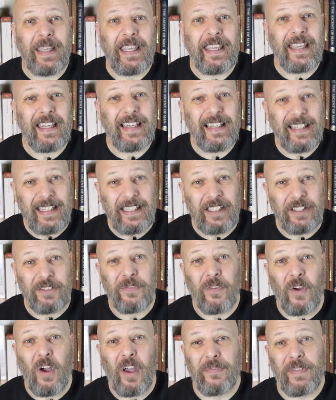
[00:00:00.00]
be at least
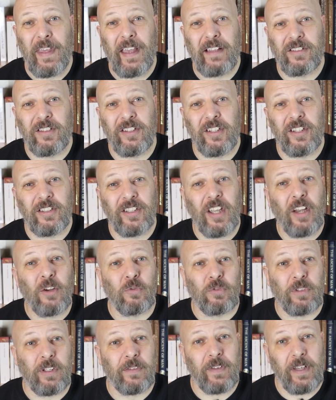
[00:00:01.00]
five thousand years
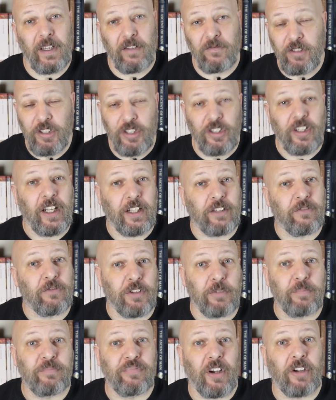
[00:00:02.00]
old if it originated
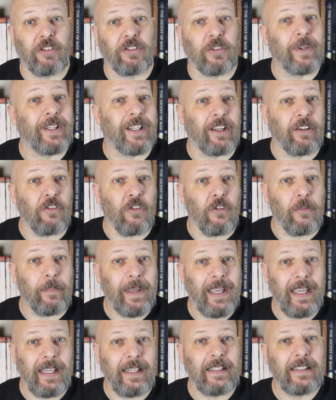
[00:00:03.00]
from the
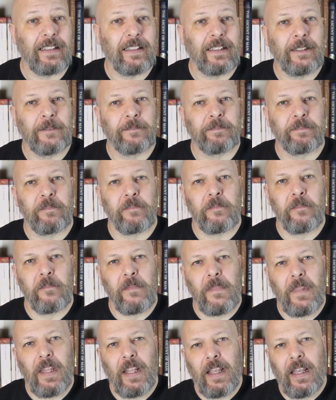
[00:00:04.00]
Proto-Indo-European.
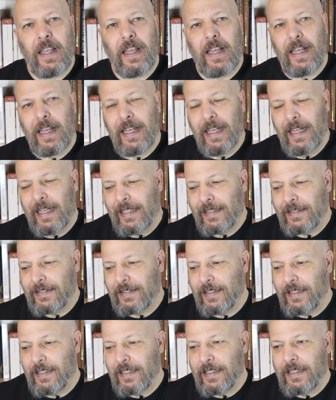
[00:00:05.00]

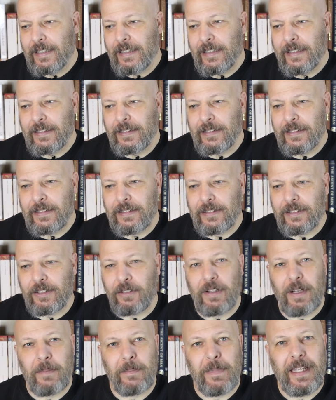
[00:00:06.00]
And so
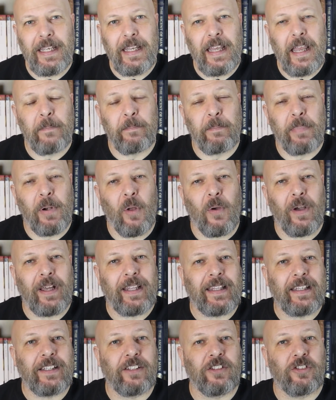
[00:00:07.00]
let me apply
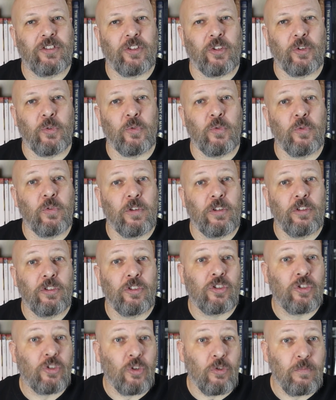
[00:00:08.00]
this to
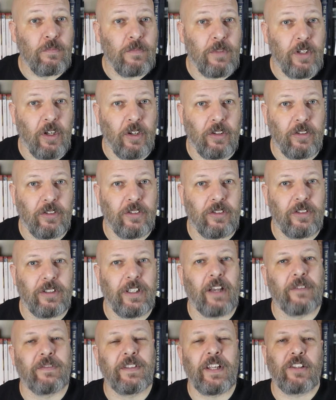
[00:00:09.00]
storm gods.
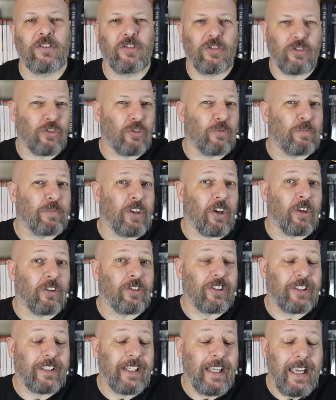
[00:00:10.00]
Now, I've touched on storm
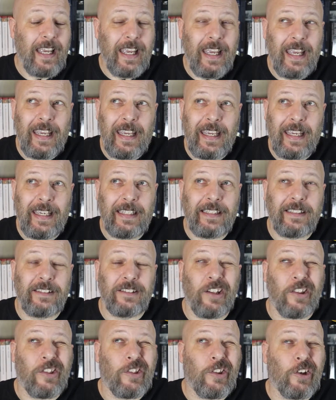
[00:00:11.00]
gods
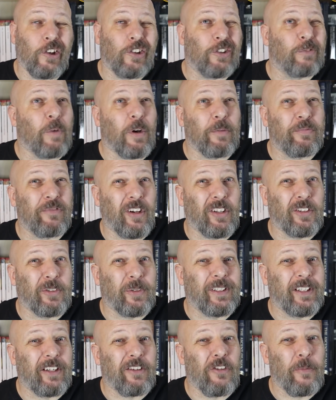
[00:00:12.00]
in the third of my
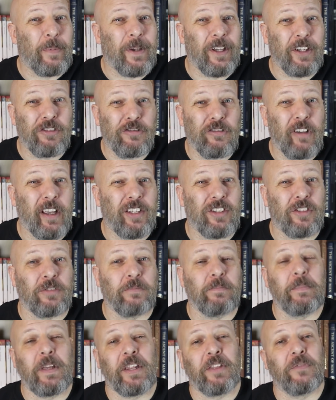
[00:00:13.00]
Proto-Indo-European
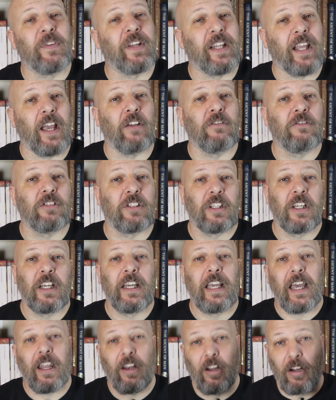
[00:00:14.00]
creation myth videos,
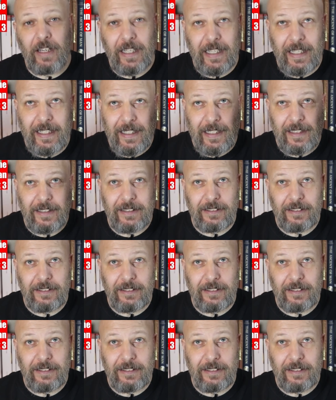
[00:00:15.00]
and I'll link